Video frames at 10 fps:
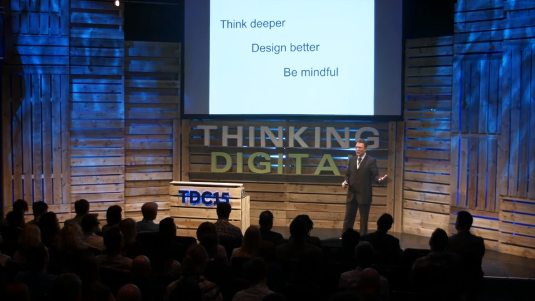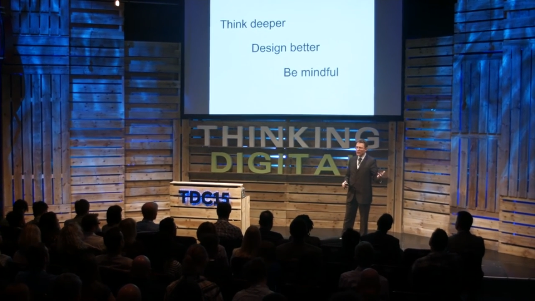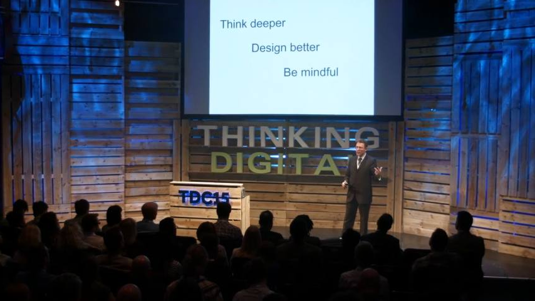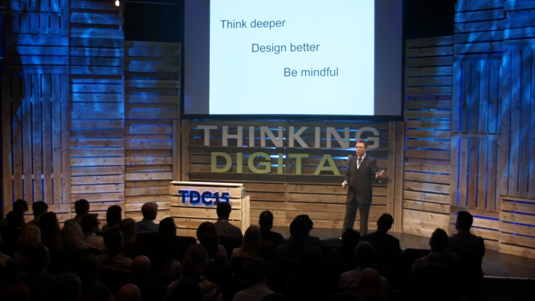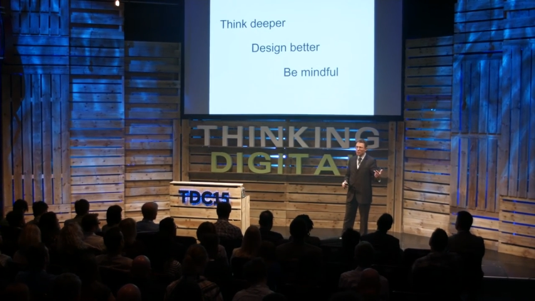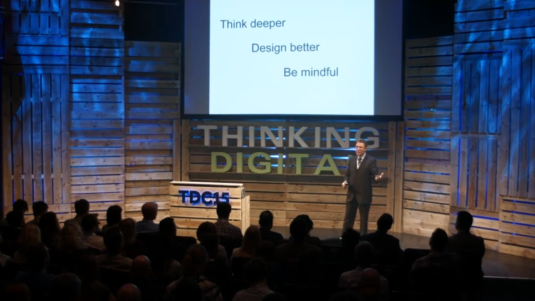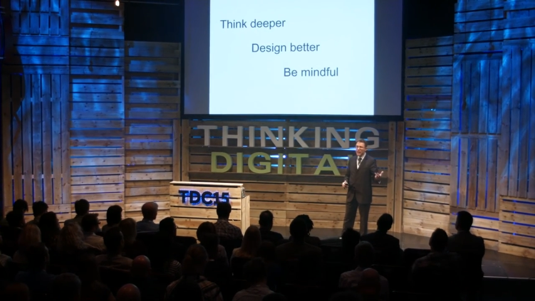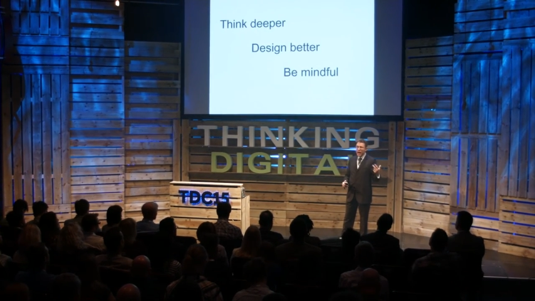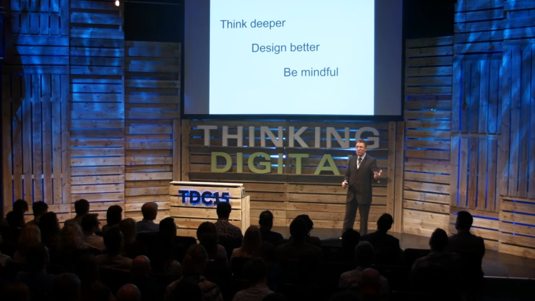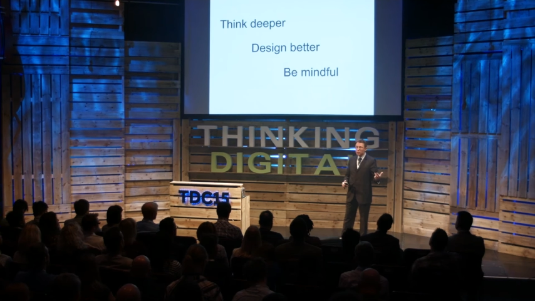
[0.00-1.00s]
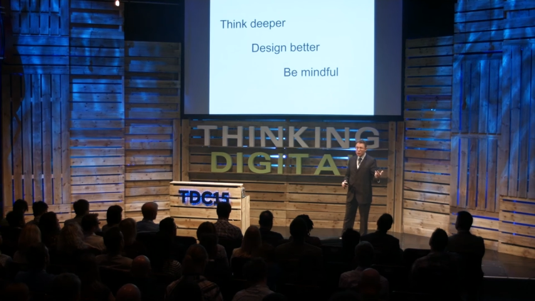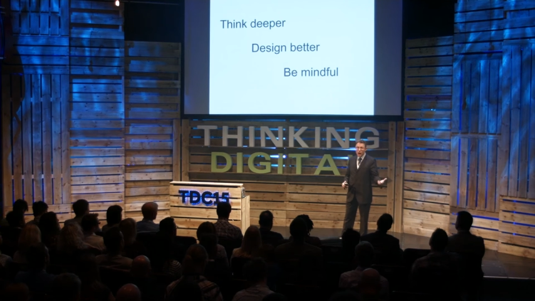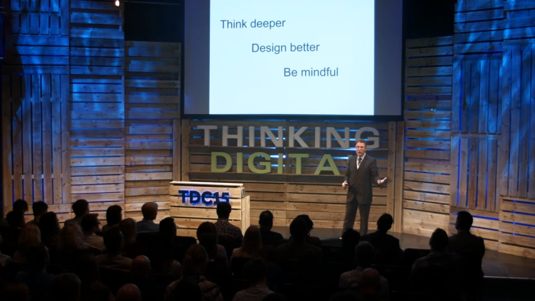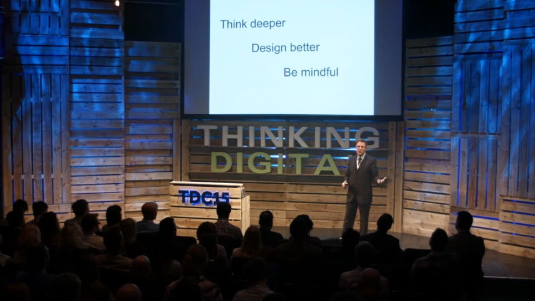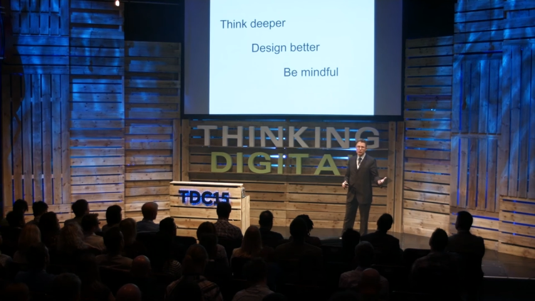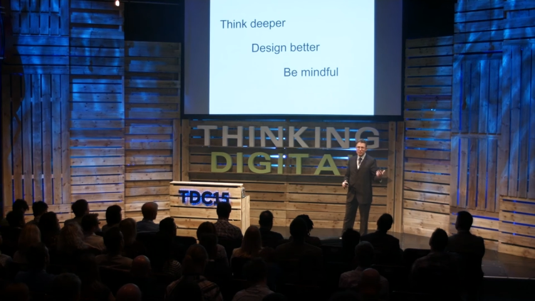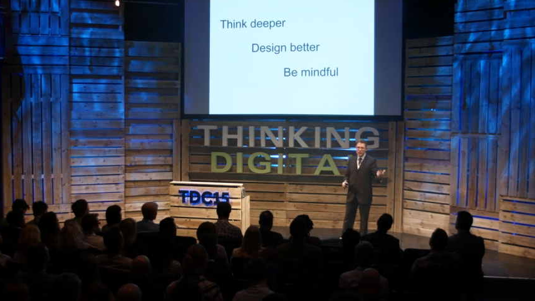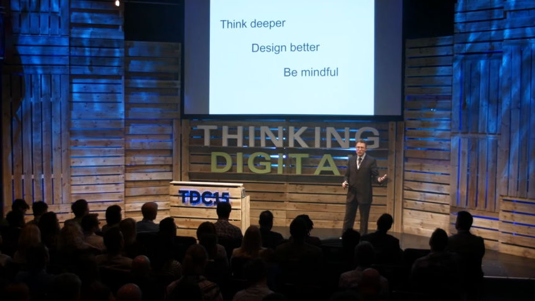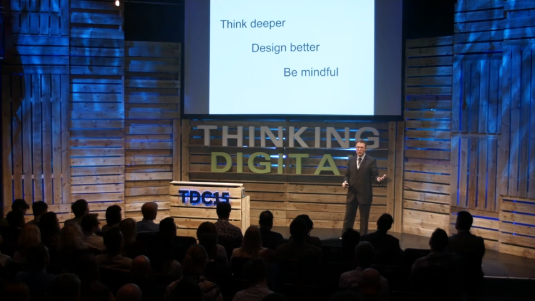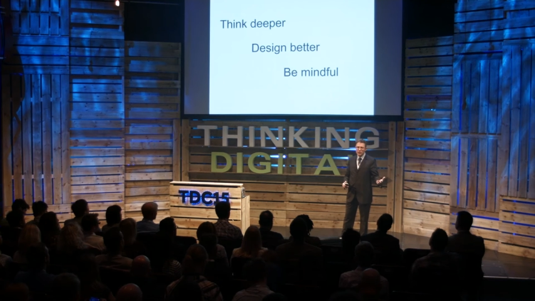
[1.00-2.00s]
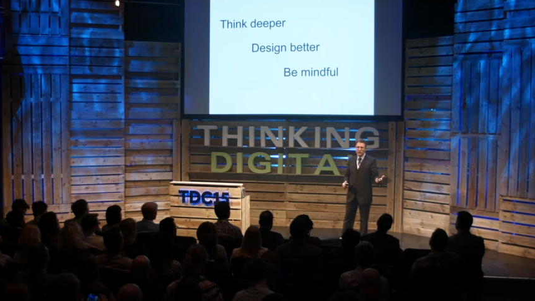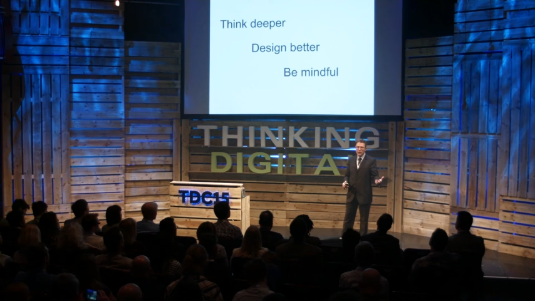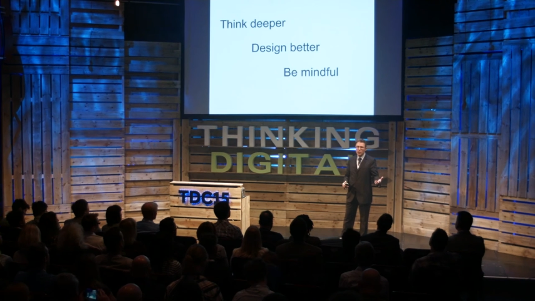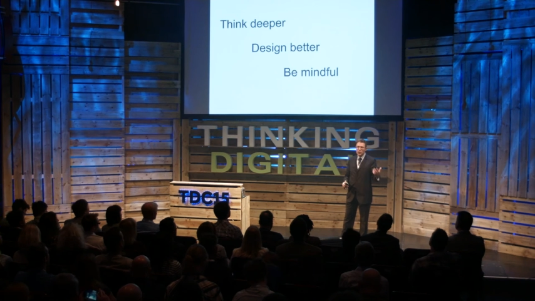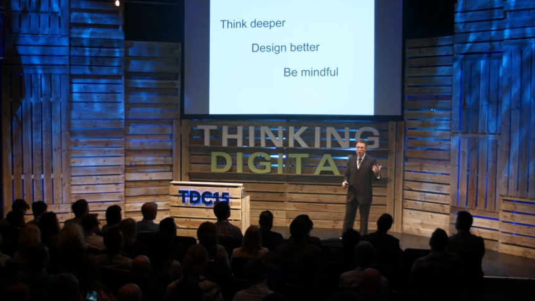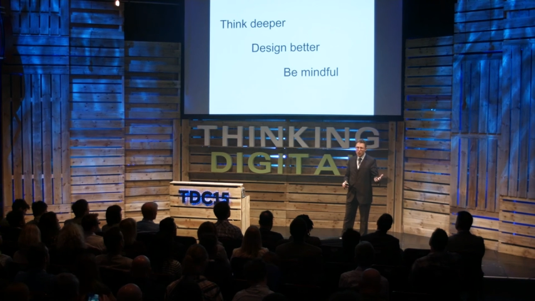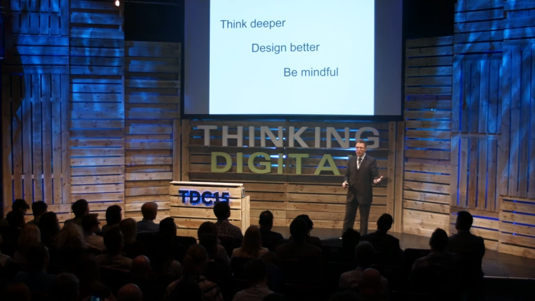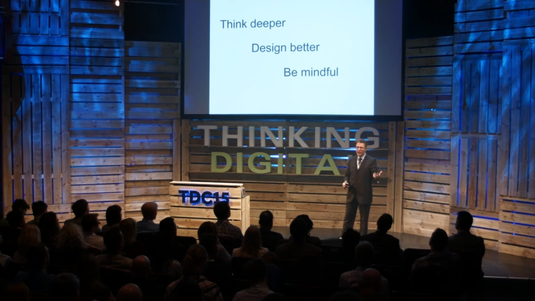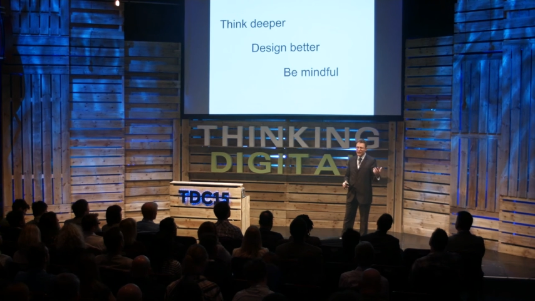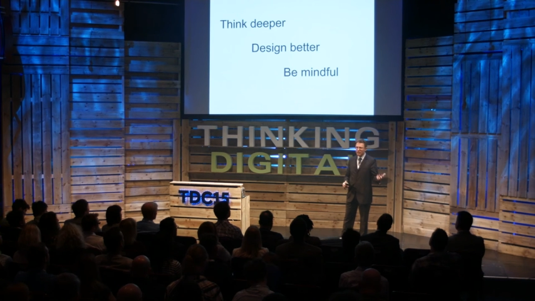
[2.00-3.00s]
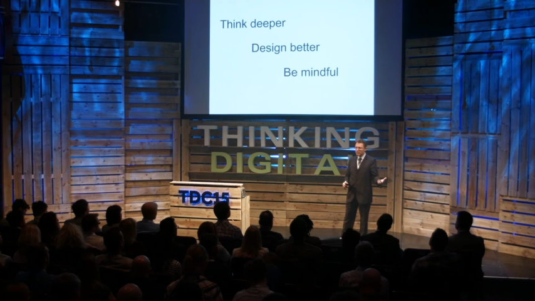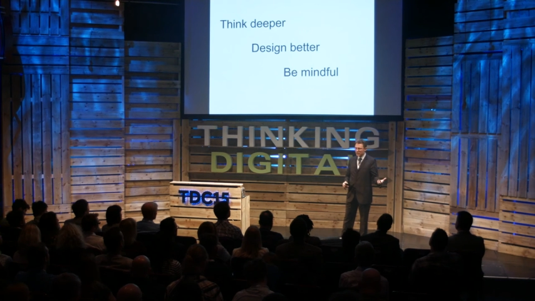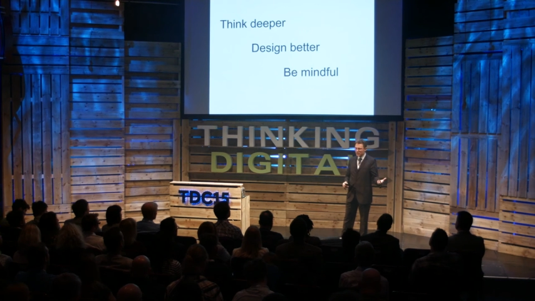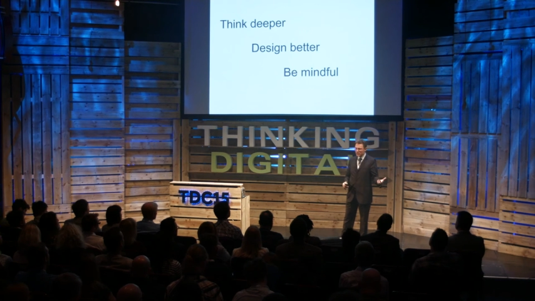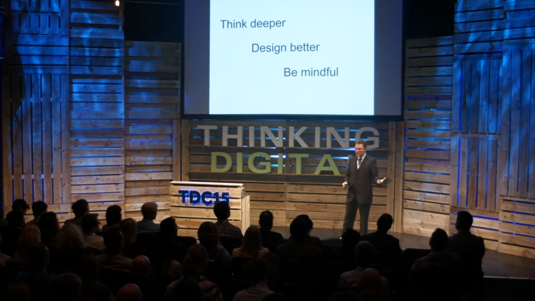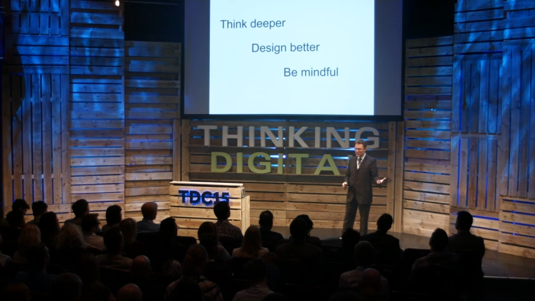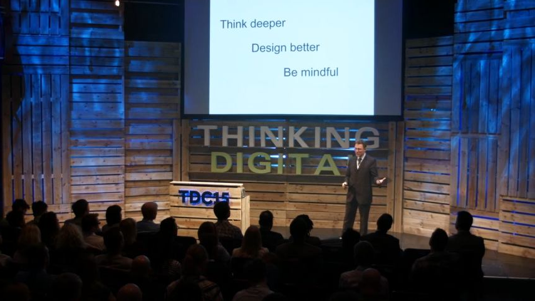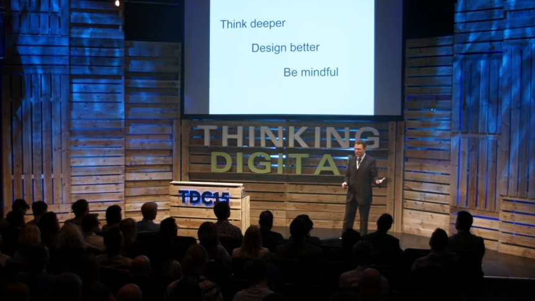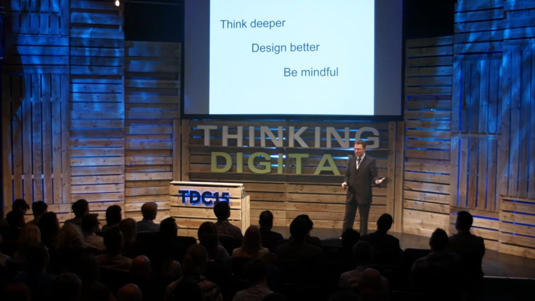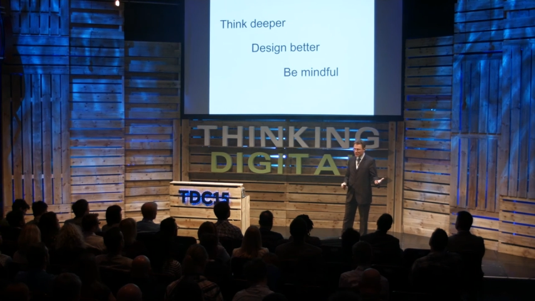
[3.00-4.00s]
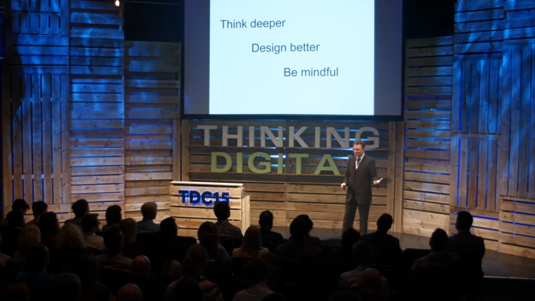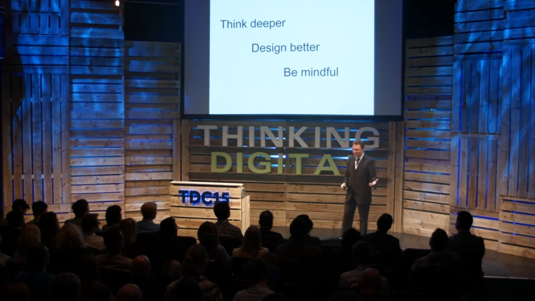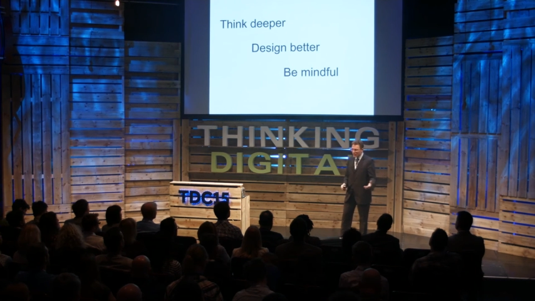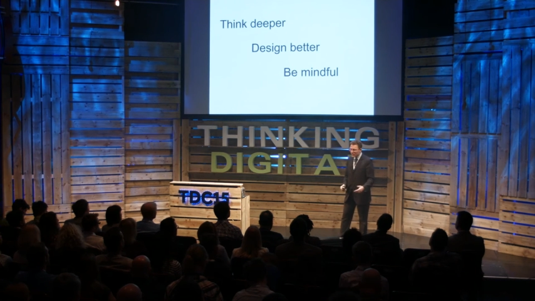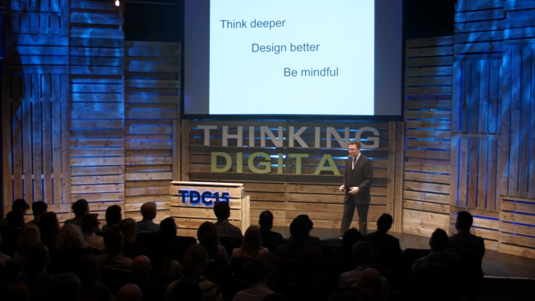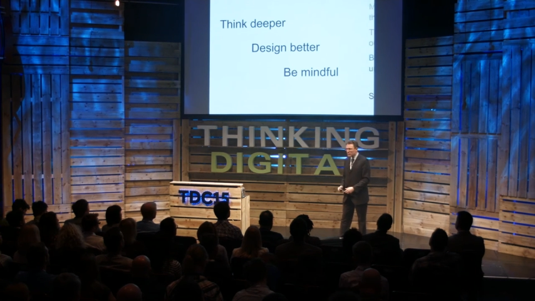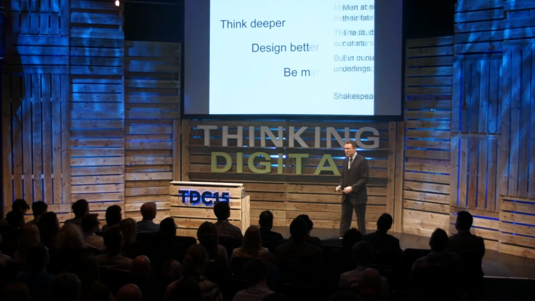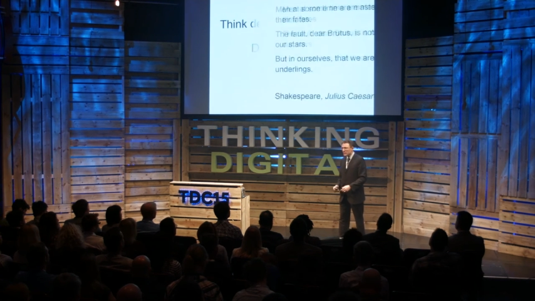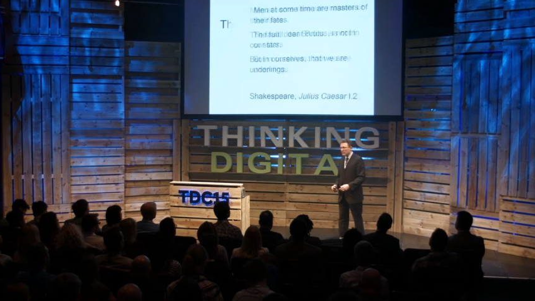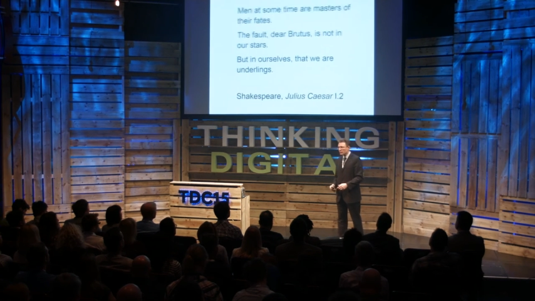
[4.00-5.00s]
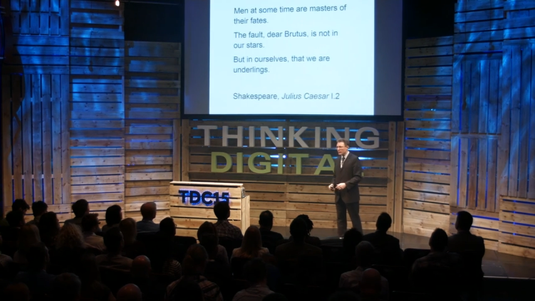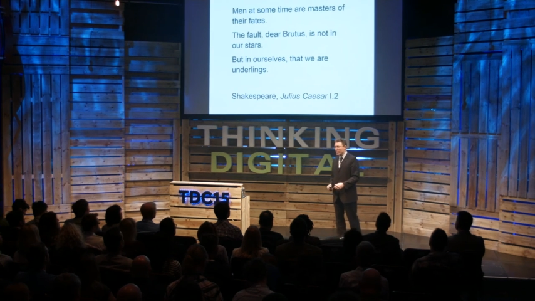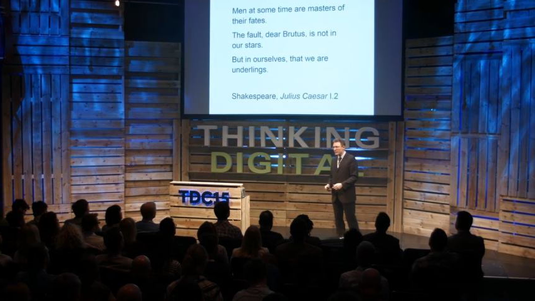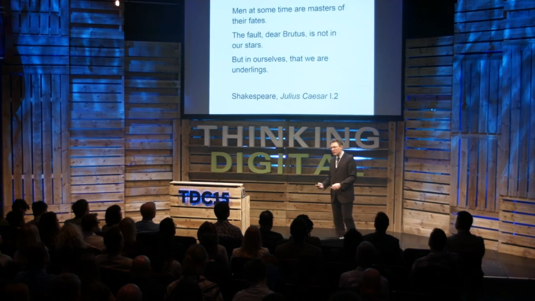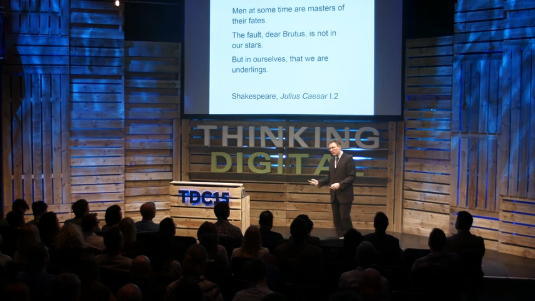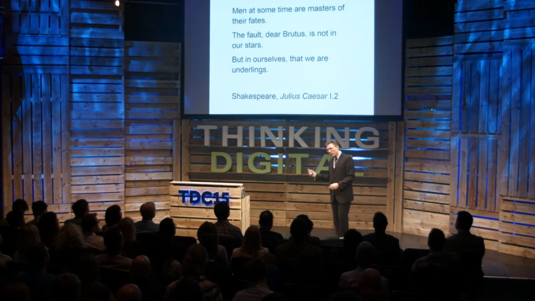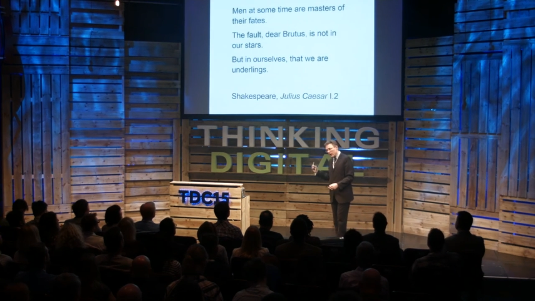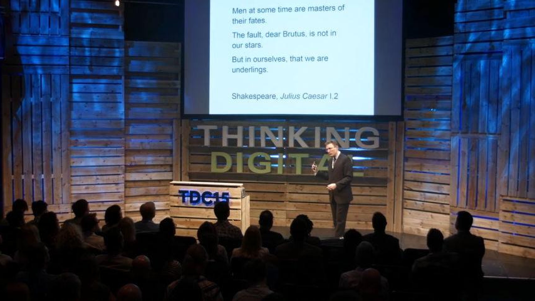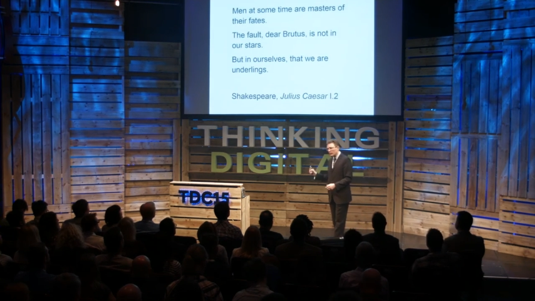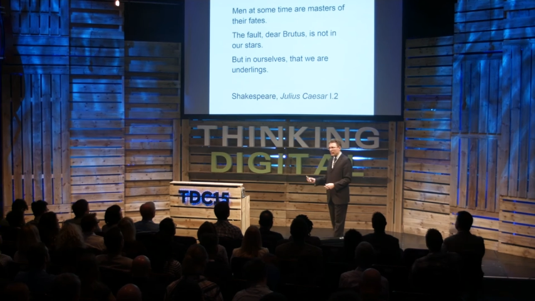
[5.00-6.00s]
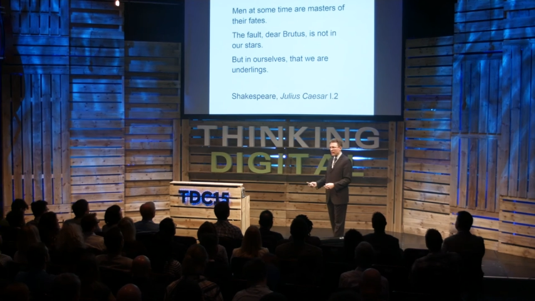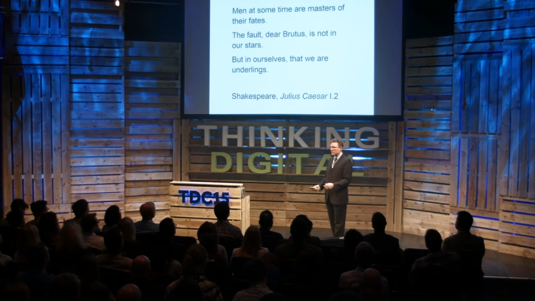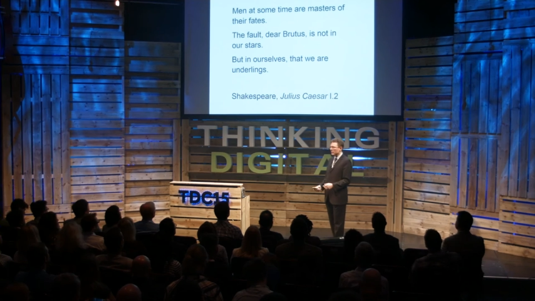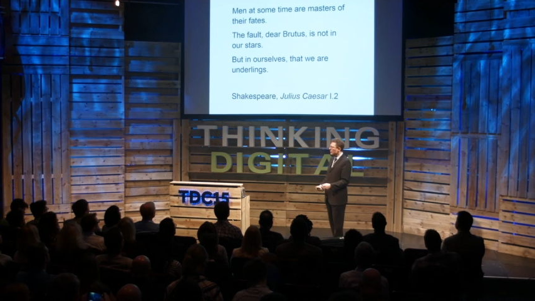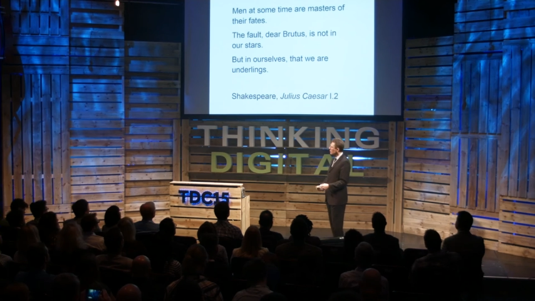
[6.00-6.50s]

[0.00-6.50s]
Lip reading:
(no speaker visible)